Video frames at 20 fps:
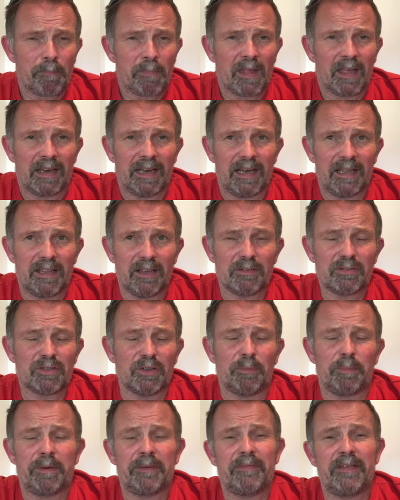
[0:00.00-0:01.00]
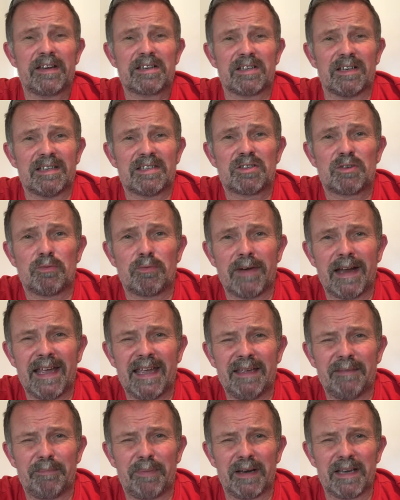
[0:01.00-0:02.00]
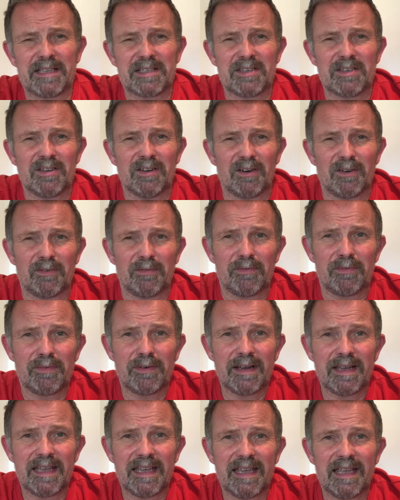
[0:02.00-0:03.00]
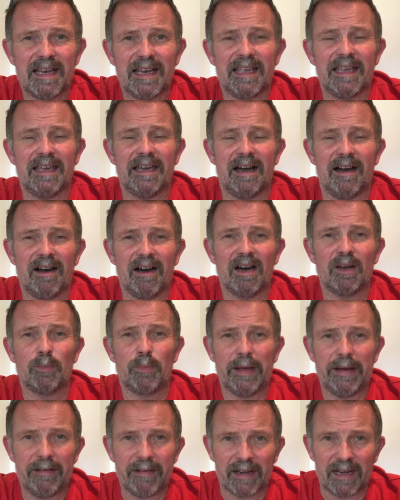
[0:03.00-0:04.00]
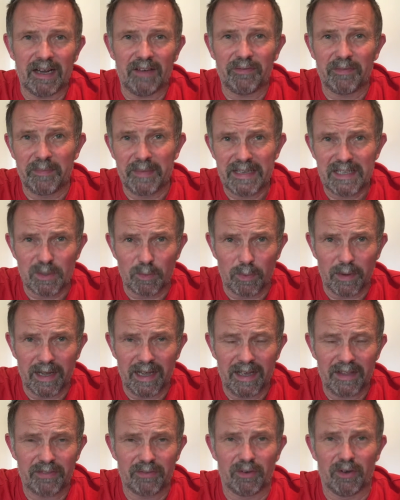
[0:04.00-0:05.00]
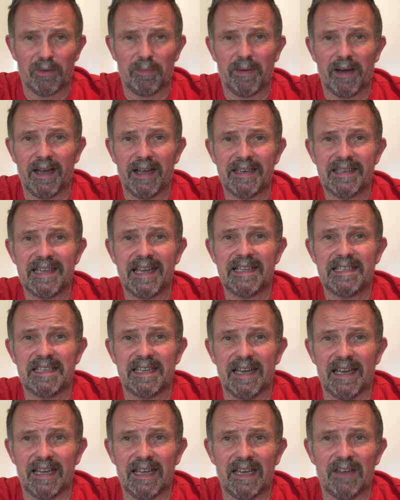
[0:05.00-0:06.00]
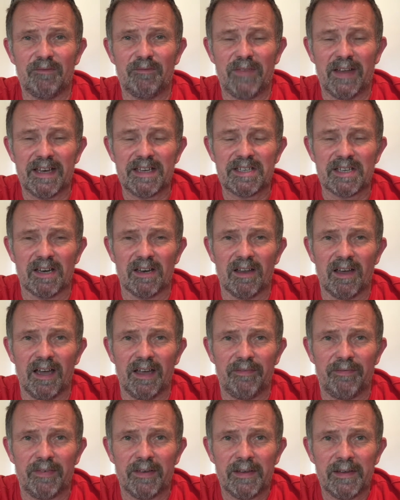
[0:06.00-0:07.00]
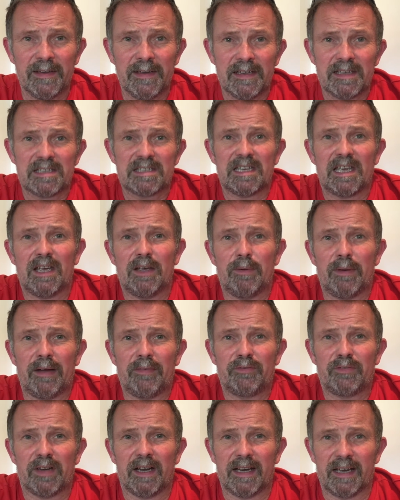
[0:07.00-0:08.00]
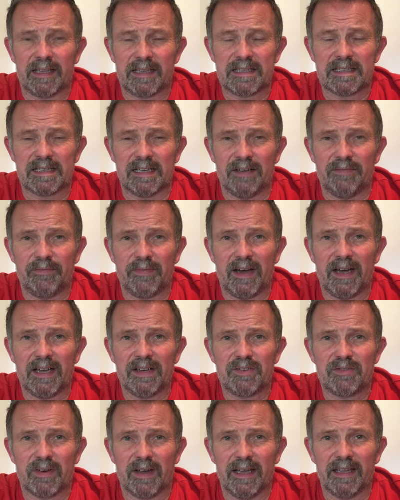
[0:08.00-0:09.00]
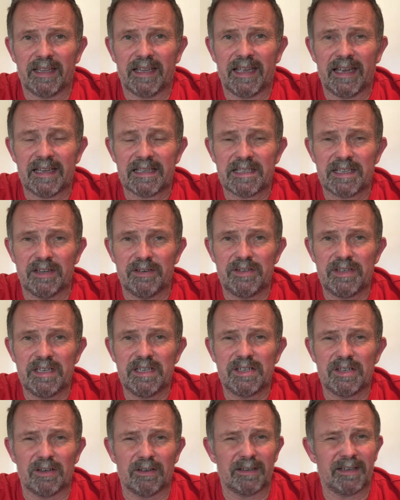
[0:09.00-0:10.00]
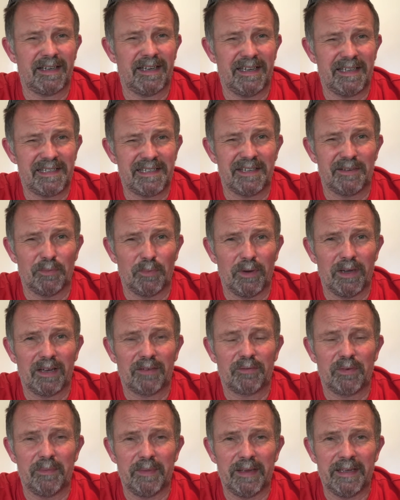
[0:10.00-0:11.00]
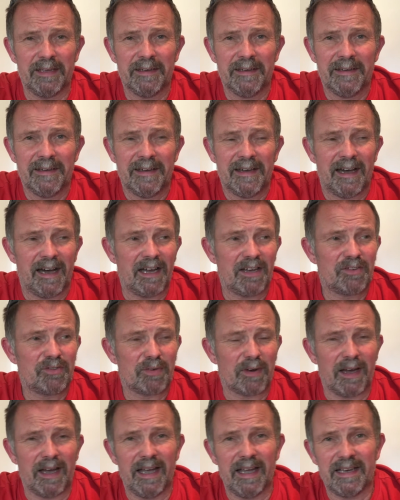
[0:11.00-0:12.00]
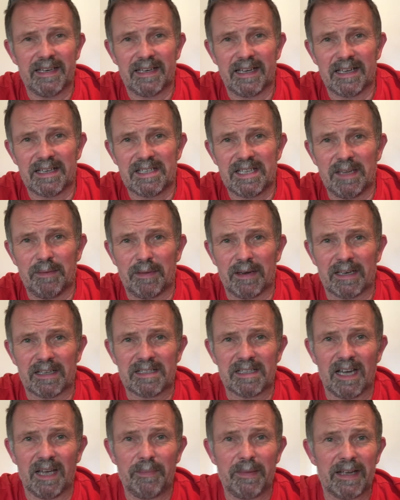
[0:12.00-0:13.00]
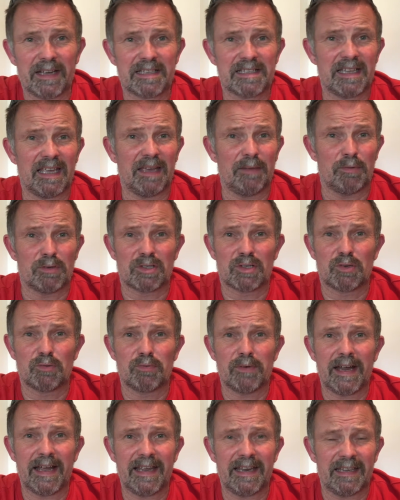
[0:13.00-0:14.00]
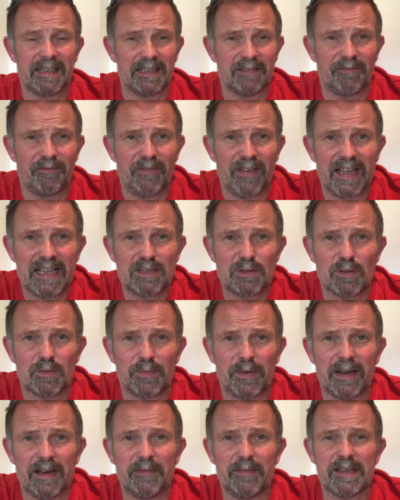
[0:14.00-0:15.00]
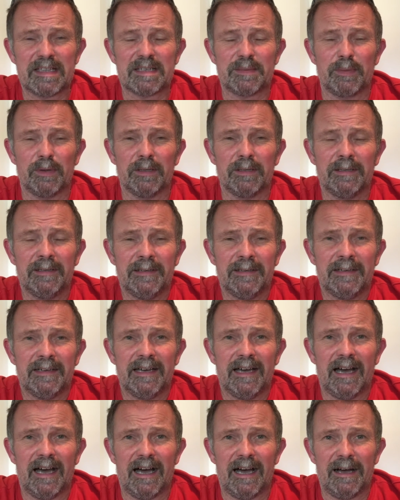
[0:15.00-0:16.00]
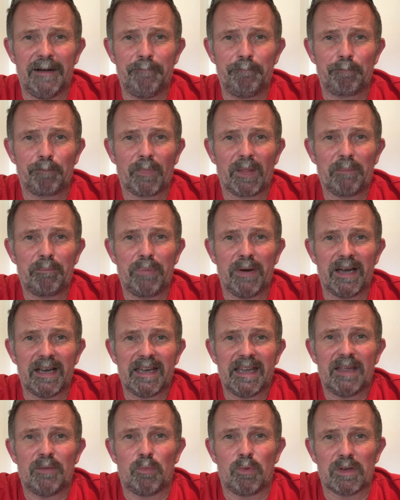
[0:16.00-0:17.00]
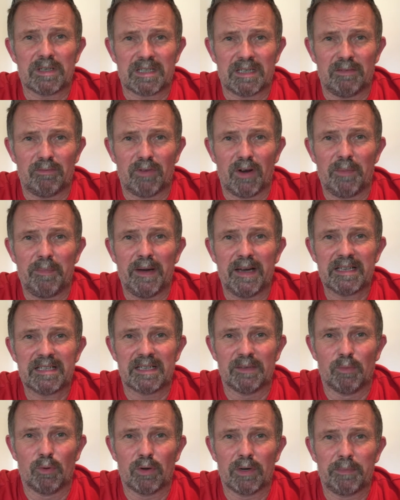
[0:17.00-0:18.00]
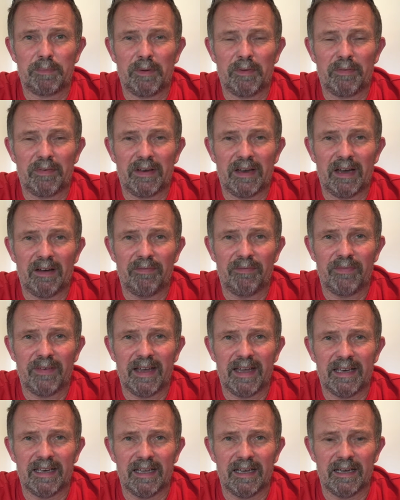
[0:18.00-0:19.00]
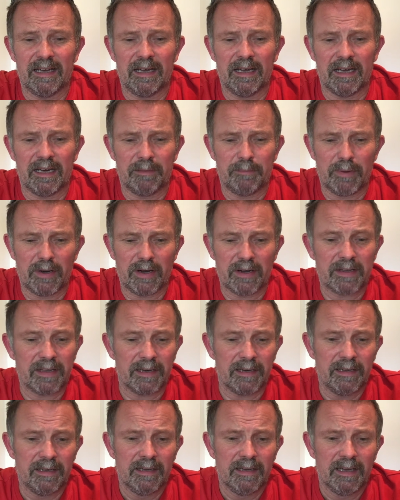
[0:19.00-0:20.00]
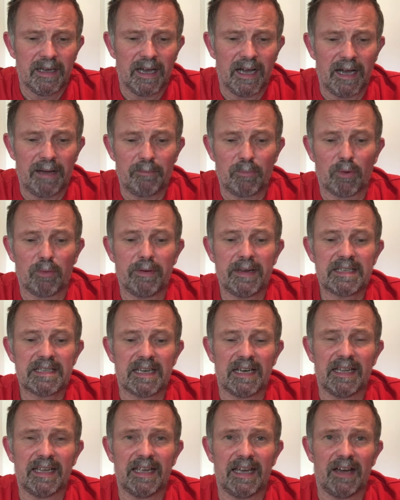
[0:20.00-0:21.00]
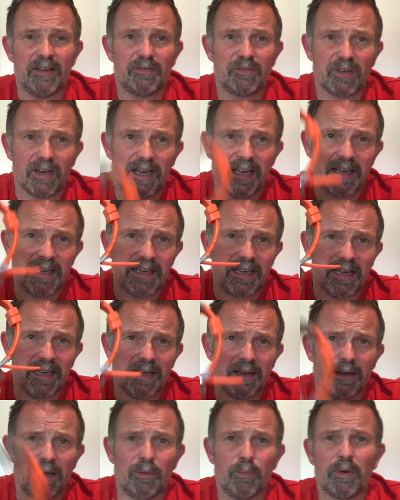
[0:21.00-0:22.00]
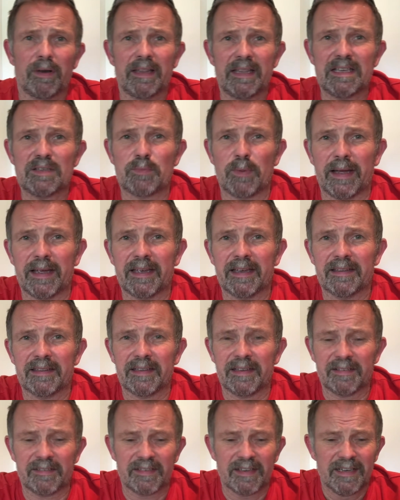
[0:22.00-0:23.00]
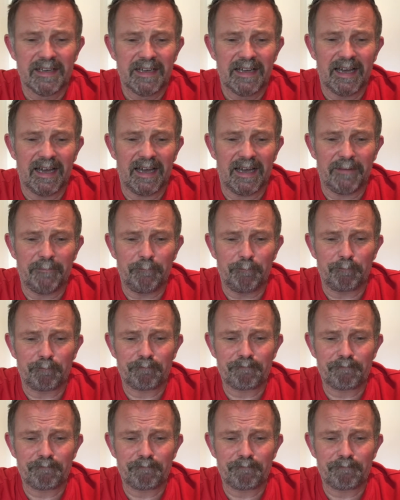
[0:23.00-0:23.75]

Now, the Offshore Professional is great, but it's not really hard wearing enough for me to wear through my day-to-day adventure life. So I've tried other stuff. I tried the Casio G-Shock. It didn't work for me. I tried a cheap little Timex. It was great. The face was very visible, but it wasn't robust and waterproof enough, and I broke it. More recently, I've tried one of these Wenger things, and